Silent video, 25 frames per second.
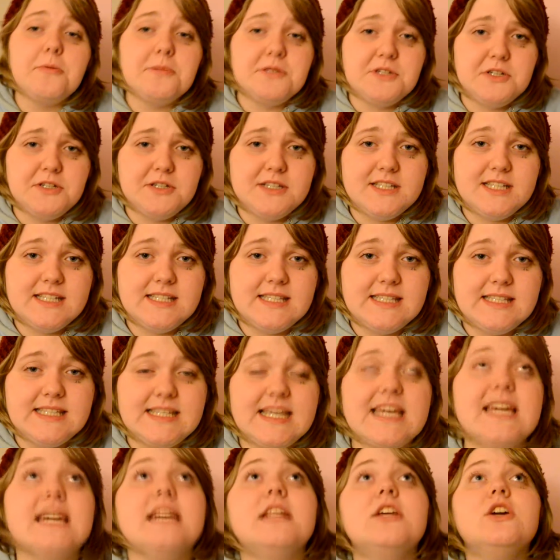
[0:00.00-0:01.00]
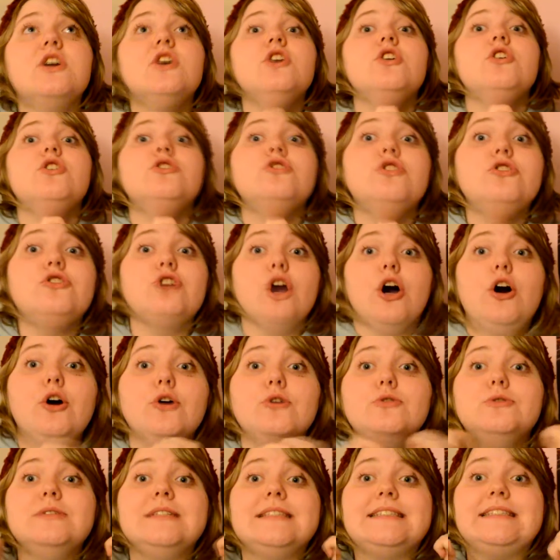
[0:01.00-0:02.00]
opportunity to see it,
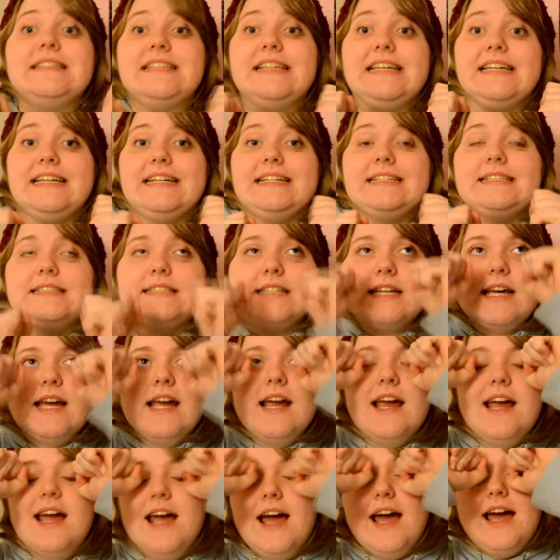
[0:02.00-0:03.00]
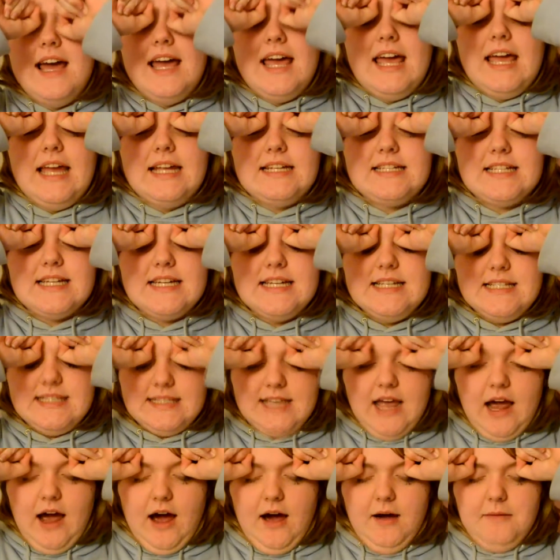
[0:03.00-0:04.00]
go see it. It
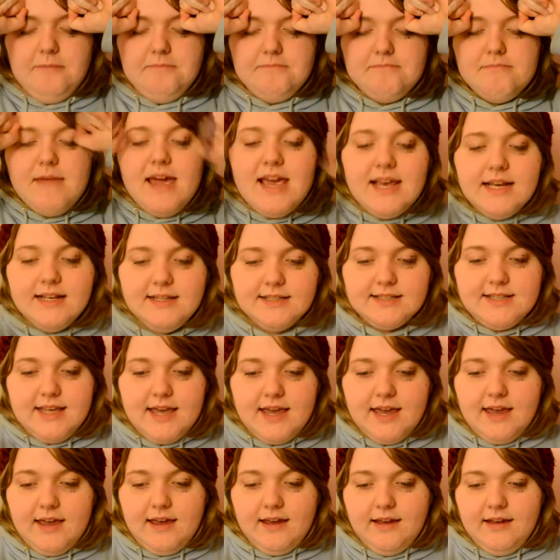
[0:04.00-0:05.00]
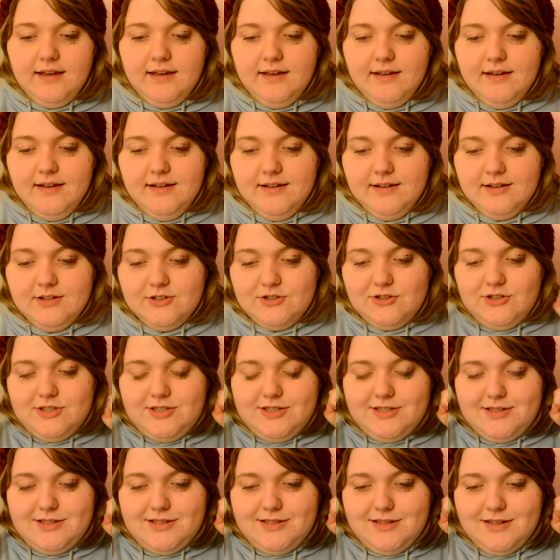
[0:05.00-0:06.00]
is amazing.
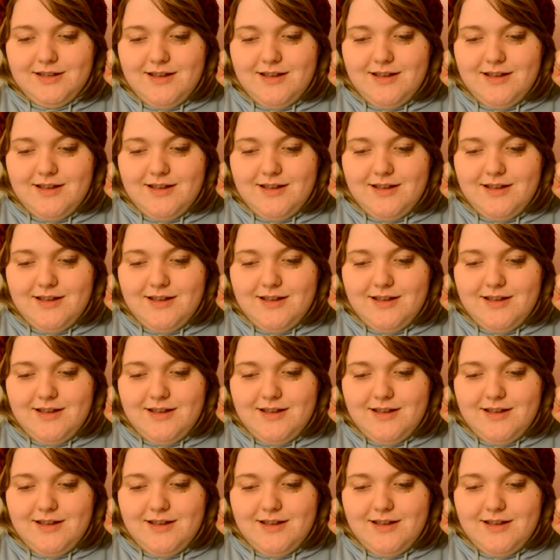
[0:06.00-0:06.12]
Just